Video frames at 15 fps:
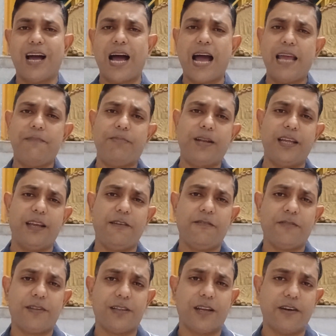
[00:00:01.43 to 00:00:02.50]
I
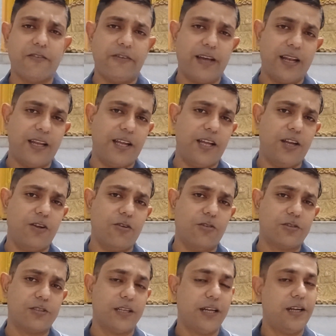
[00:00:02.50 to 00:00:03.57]
believe the real
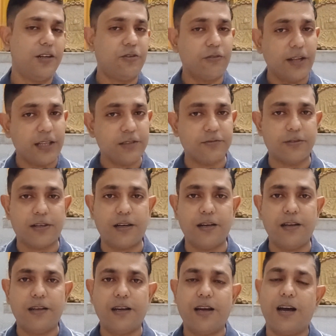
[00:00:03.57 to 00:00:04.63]
heroes in today's
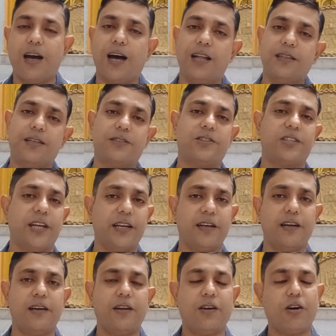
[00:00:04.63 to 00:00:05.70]
world are the
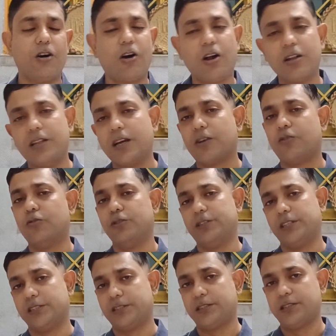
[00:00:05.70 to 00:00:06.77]
trainer or the
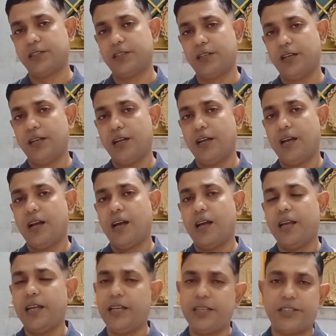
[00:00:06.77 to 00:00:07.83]
coaches.
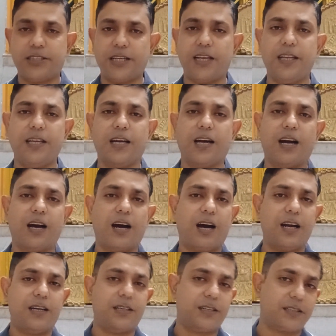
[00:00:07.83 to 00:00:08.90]
Initially,
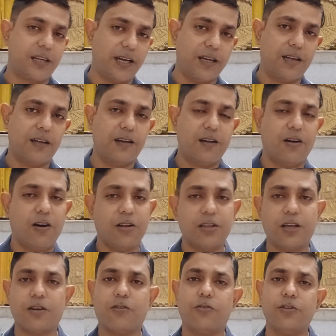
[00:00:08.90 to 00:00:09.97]
a trainer or
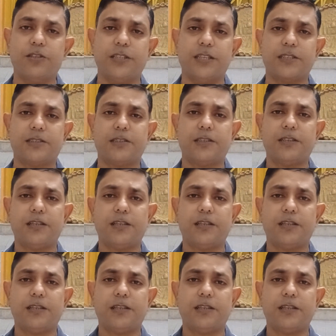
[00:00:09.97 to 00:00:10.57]
the coaches